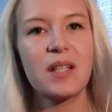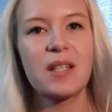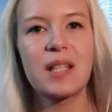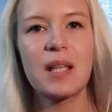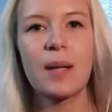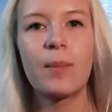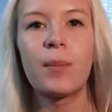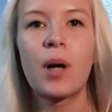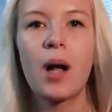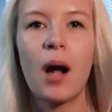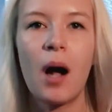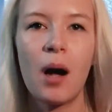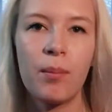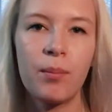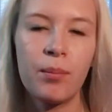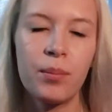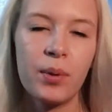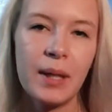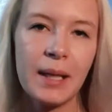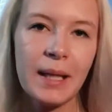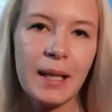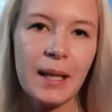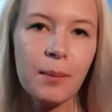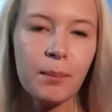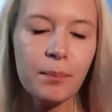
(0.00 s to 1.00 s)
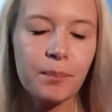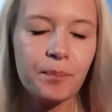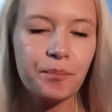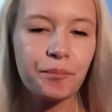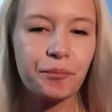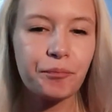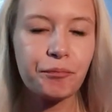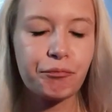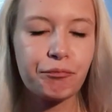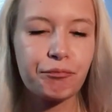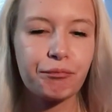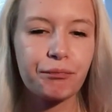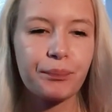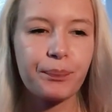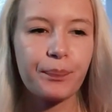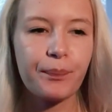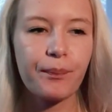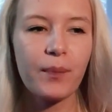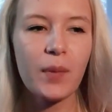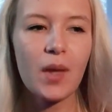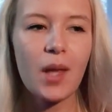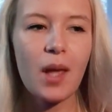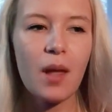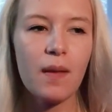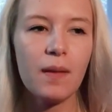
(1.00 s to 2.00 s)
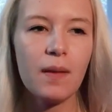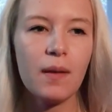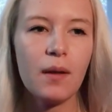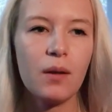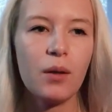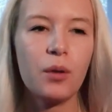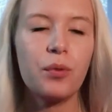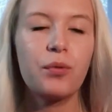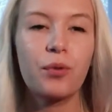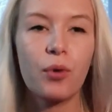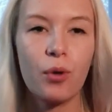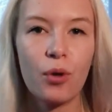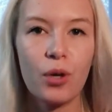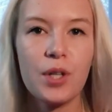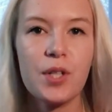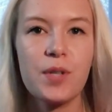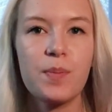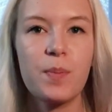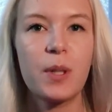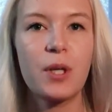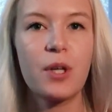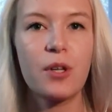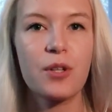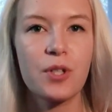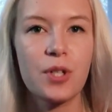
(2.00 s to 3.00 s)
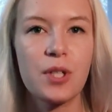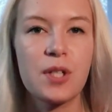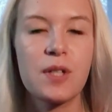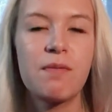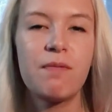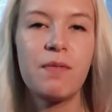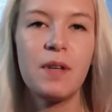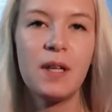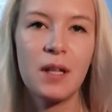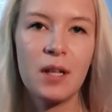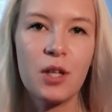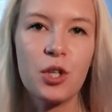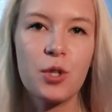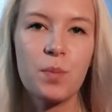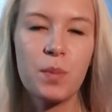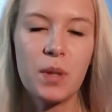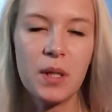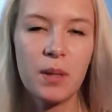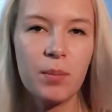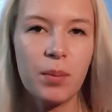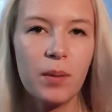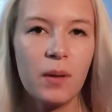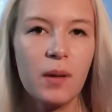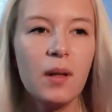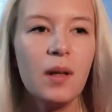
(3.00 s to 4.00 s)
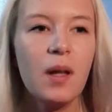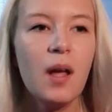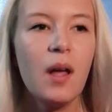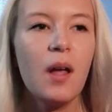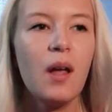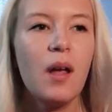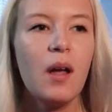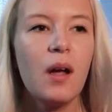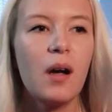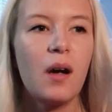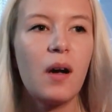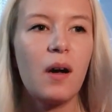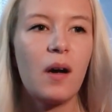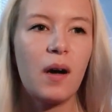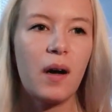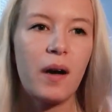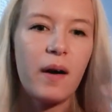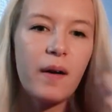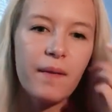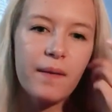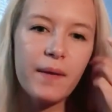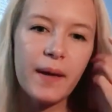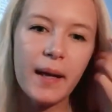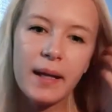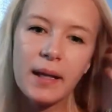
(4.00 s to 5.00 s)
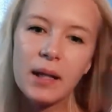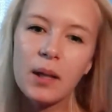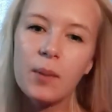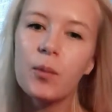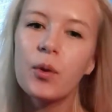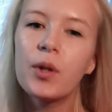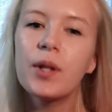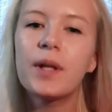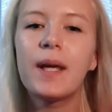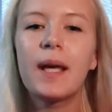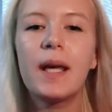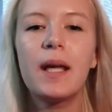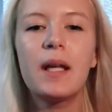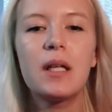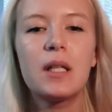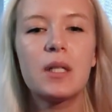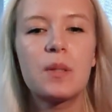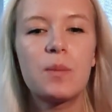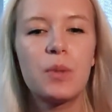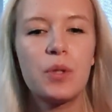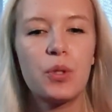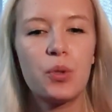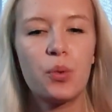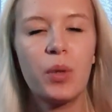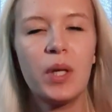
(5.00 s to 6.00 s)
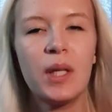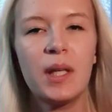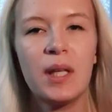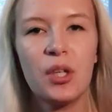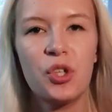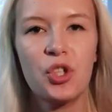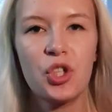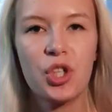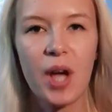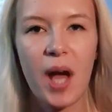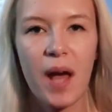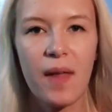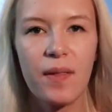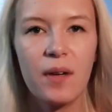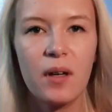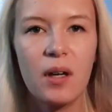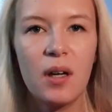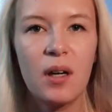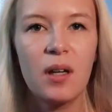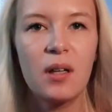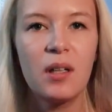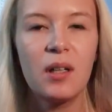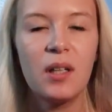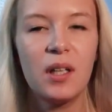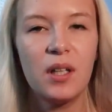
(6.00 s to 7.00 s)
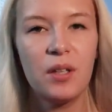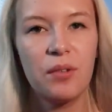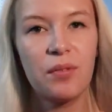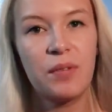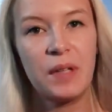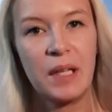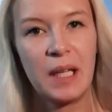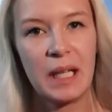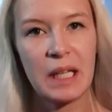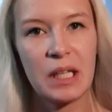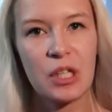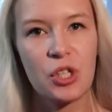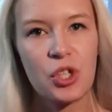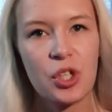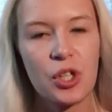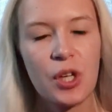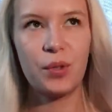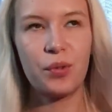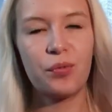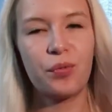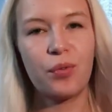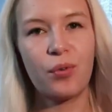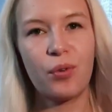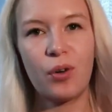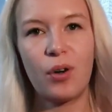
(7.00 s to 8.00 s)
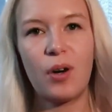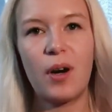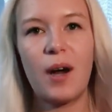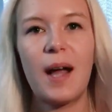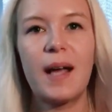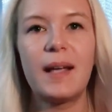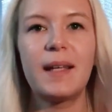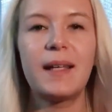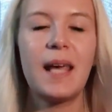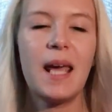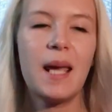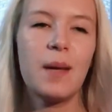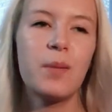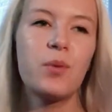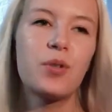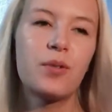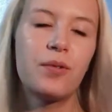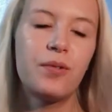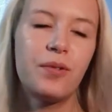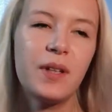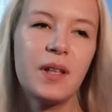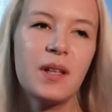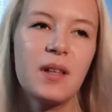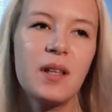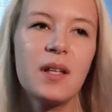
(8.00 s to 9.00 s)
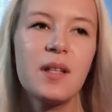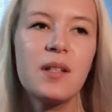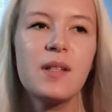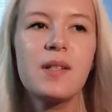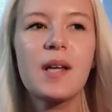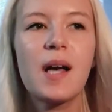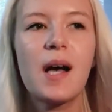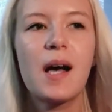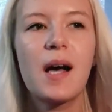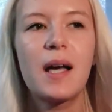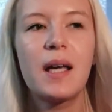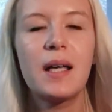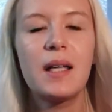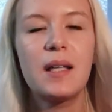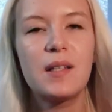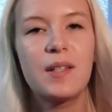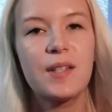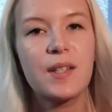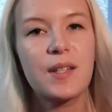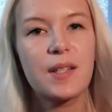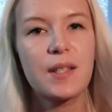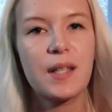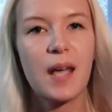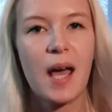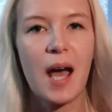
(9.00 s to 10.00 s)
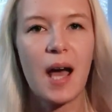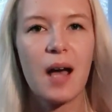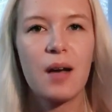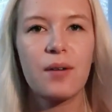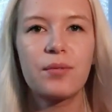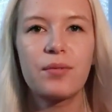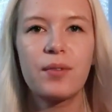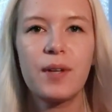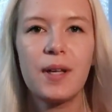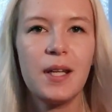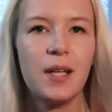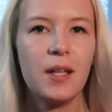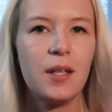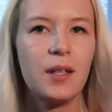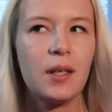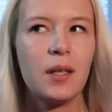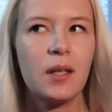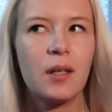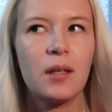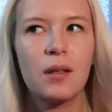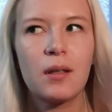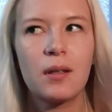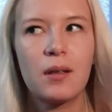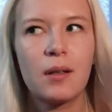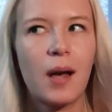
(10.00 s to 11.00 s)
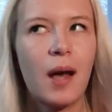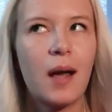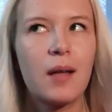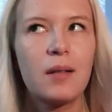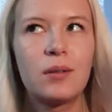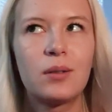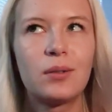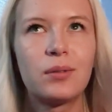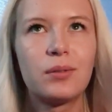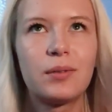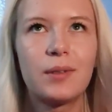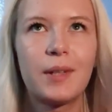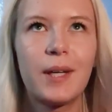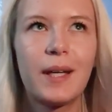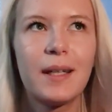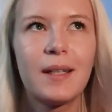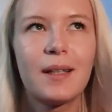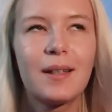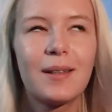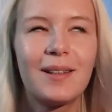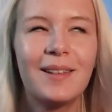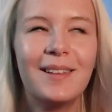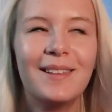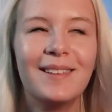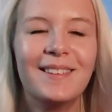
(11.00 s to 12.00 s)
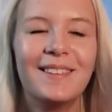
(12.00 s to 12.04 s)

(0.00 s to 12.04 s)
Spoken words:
in some company. Of course, because it's Finnish people, they communicated between each other in Finnish. Before I came to Finland, I didn't have any kind of like